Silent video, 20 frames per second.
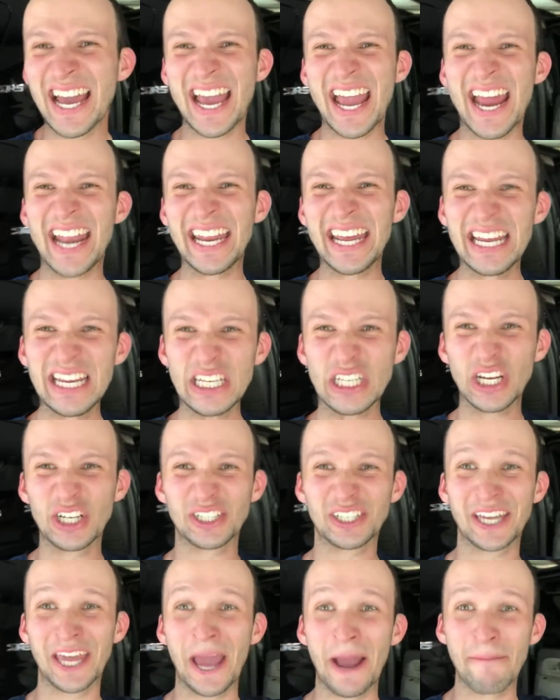and it
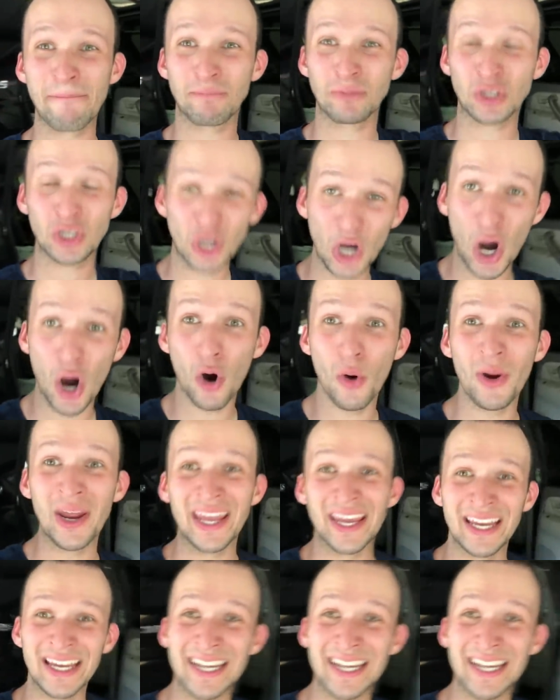just kept going.